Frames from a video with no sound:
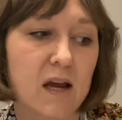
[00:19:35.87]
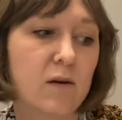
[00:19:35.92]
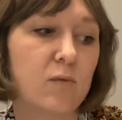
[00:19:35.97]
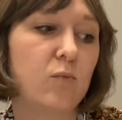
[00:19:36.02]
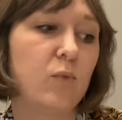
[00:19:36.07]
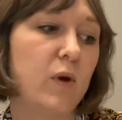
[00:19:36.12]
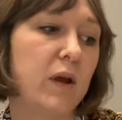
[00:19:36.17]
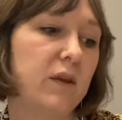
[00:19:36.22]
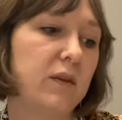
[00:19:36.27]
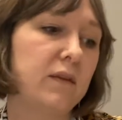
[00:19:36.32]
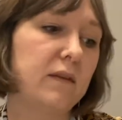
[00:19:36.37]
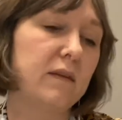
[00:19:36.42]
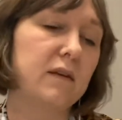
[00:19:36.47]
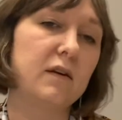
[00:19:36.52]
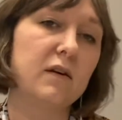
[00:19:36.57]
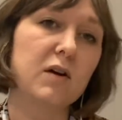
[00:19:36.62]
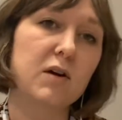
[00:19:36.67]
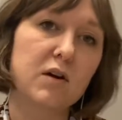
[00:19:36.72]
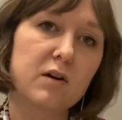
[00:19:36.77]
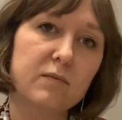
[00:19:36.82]
with,
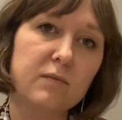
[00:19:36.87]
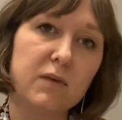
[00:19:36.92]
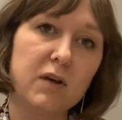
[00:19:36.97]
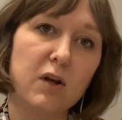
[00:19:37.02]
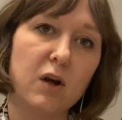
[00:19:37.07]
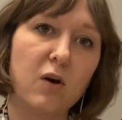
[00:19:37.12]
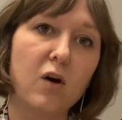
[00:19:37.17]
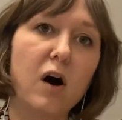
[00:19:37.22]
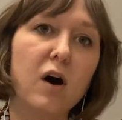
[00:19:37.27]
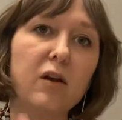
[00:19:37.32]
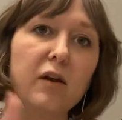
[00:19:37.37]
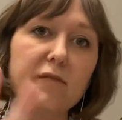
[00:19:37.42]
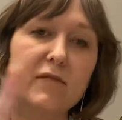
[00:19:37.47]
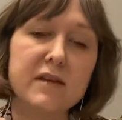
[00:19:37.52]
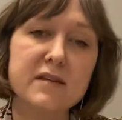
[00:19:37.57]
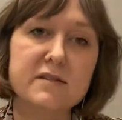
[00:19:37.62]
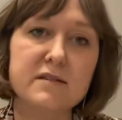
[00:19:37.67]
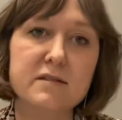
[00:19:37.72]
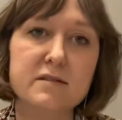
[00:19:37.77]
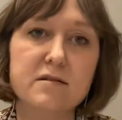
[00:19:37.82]
all of
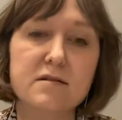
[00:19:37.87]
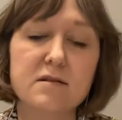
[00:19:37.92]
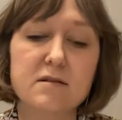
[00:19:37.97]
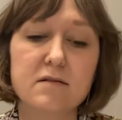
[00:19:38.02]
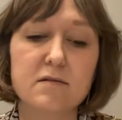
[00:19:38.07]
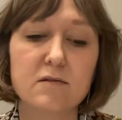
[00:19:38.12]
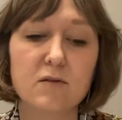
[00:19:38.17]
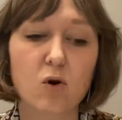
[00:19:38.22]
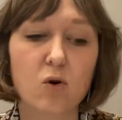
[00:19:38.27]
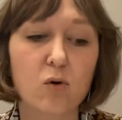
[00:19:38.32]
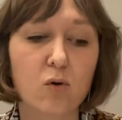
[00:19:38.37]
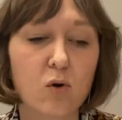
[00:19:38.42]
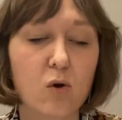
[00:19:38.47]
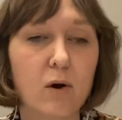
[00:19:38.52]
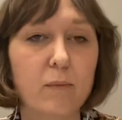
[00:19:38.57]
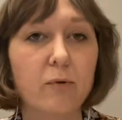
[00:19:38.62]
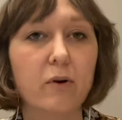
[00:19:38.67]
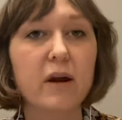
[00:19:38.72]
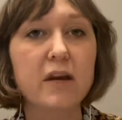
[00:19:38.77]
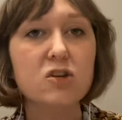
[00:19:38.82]
these
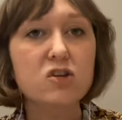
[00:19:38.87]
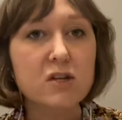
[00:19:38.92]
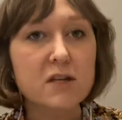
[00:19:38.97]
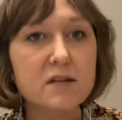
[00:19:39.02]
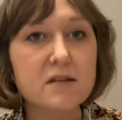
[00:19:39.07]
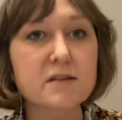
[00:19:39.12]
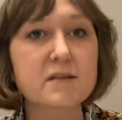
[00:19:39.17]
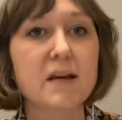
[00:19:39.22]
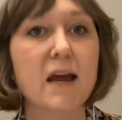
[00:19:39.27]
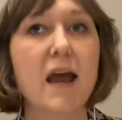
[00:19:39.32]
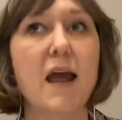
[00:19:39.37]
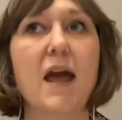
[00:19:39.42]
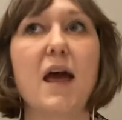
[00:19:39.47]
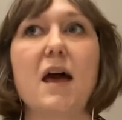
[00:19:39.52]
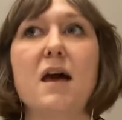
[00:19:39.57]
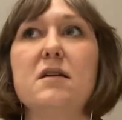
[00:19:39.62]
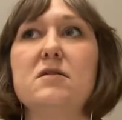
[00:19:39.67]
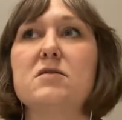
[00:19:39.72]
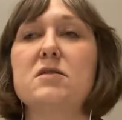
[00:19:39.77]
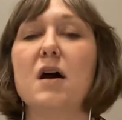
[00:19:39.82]
corporations
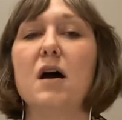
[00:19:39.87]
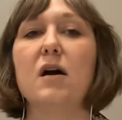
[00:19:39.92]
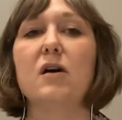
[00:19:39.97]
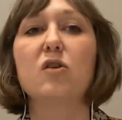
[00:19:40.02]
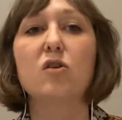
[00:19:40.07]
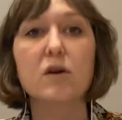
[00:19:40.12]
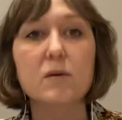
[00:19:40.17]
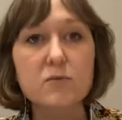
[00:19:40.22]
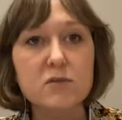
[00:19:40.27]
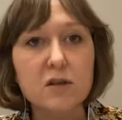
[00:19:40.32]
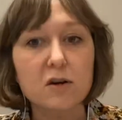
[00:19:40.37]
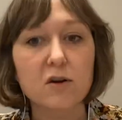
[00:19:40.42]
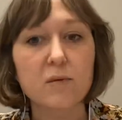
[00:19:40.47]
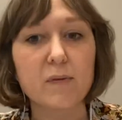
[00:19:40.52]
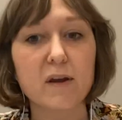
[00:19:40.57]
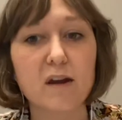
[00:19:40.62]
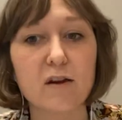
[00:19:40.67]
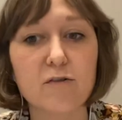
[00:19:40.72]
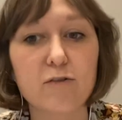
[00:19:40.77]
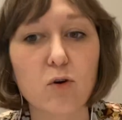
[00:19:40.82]
and groups that are
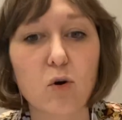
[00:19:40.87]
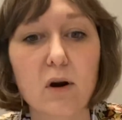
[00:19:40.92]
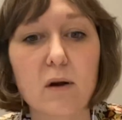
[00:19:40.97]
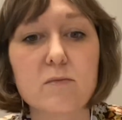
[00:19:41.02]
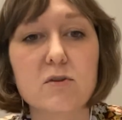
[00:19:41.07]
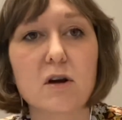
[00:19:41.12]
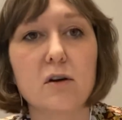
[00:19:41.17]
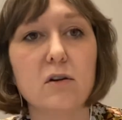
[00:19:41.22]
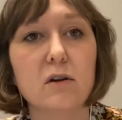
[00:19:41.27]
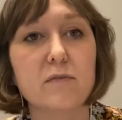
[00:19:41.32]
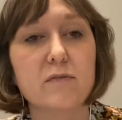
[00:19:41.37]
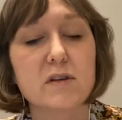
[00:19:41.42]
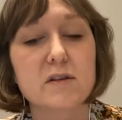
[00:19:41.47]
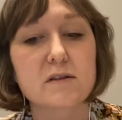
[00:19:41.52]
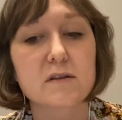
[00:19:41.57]
being formed, all of